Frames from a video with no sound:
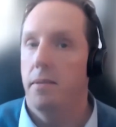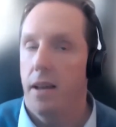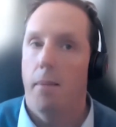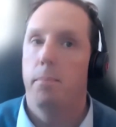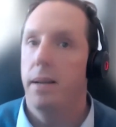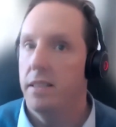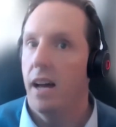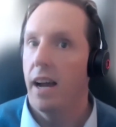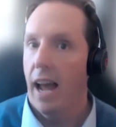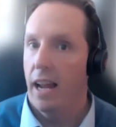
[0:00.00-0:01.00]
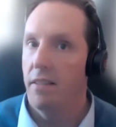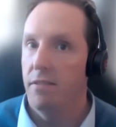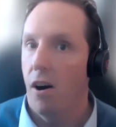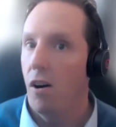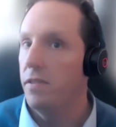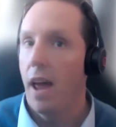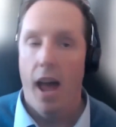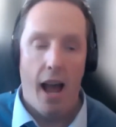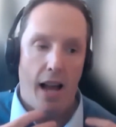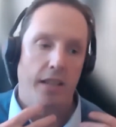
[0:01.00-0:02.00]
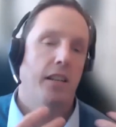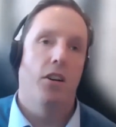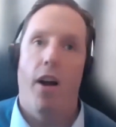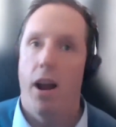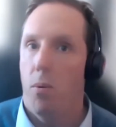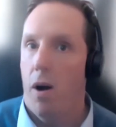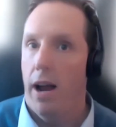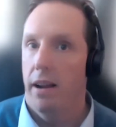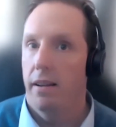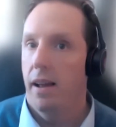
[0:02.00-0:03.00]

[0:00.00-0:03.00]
companies that are getting involved is a great way.